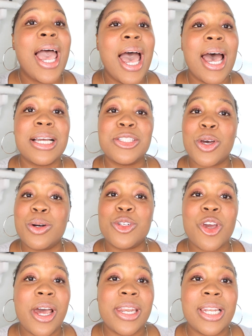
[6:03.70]
and I told
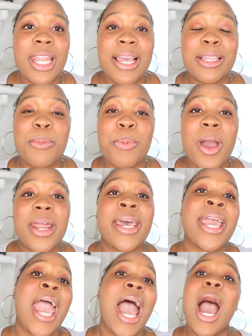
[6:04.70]
y'all I didn't like the
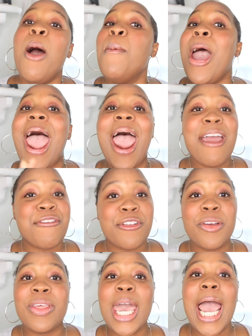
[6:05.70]
product.
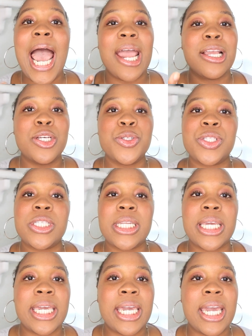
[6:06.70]
After that, I used it
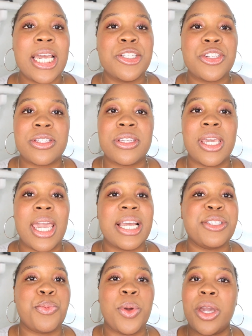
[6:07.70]
again just in
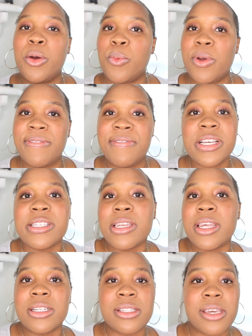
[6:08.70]
case we could
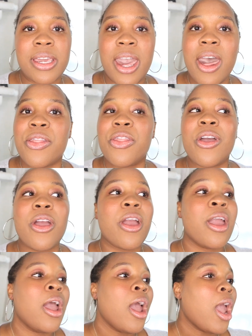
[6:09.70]
revisit it
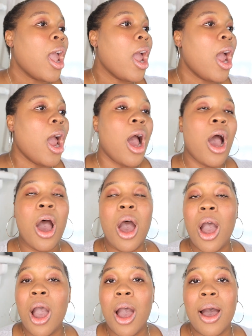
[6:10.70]
together.
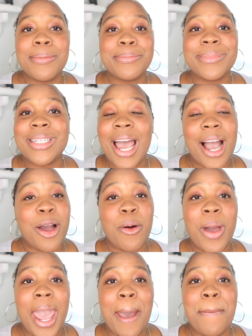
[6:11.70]
Not
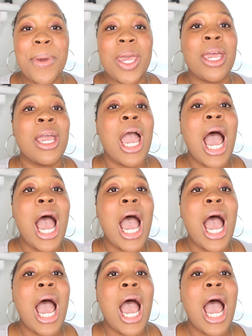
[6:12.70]
gonna happen.